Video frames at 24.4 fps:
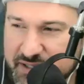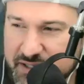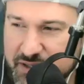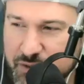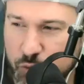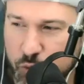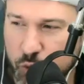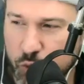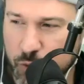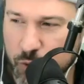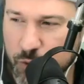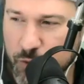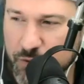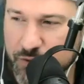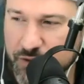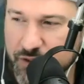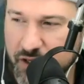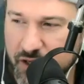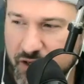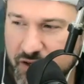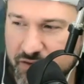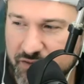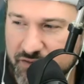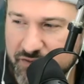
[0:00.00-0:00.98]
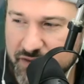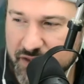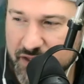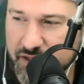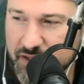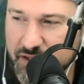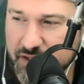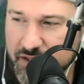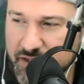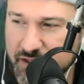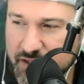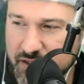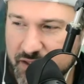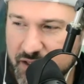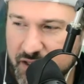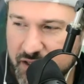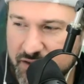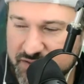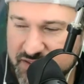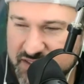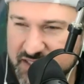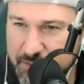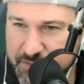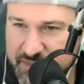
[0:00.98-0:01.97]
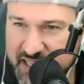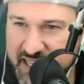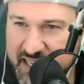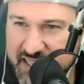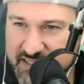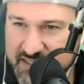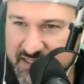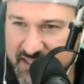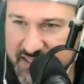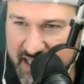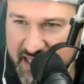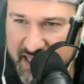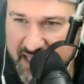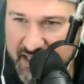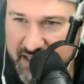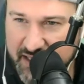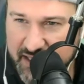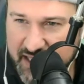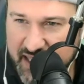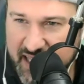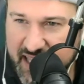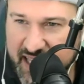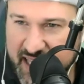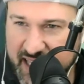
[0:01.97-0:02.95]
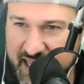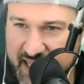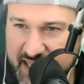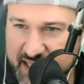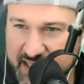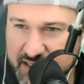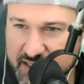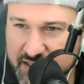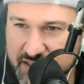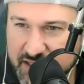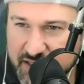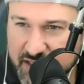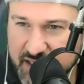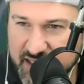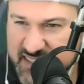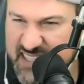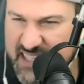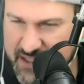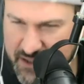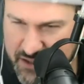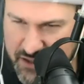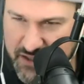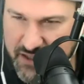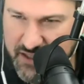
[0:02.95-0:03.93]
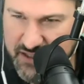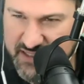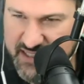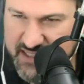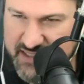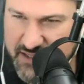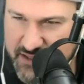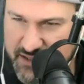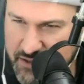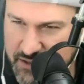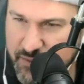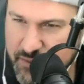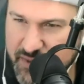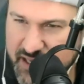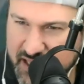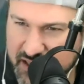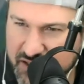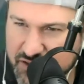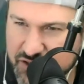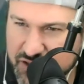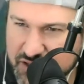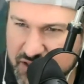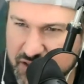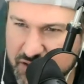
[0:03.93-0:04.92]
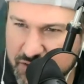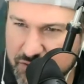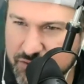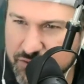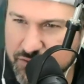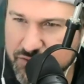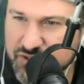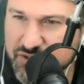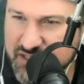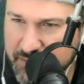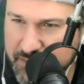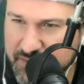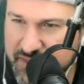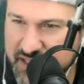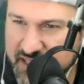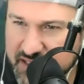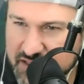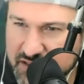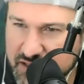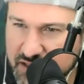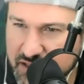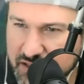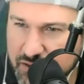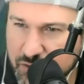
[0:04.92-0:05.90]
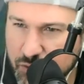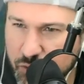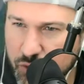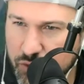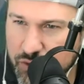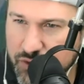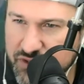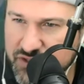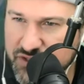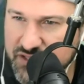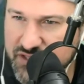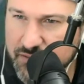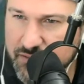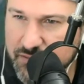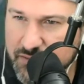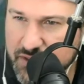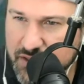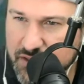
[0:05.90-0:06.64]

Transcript: into the world of of step dancing and is that is that the terminology that you use step dancing or um step- i